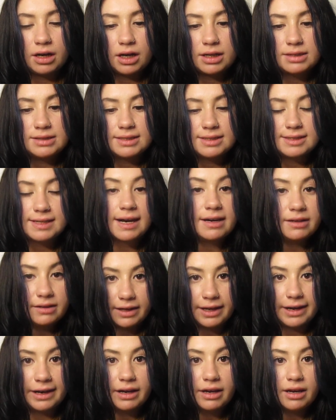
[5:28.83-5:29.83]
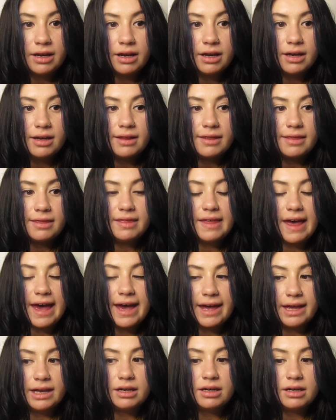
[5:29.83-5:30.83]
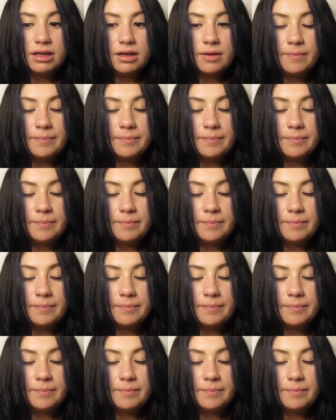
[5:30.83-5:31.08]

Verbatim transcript: unsettling that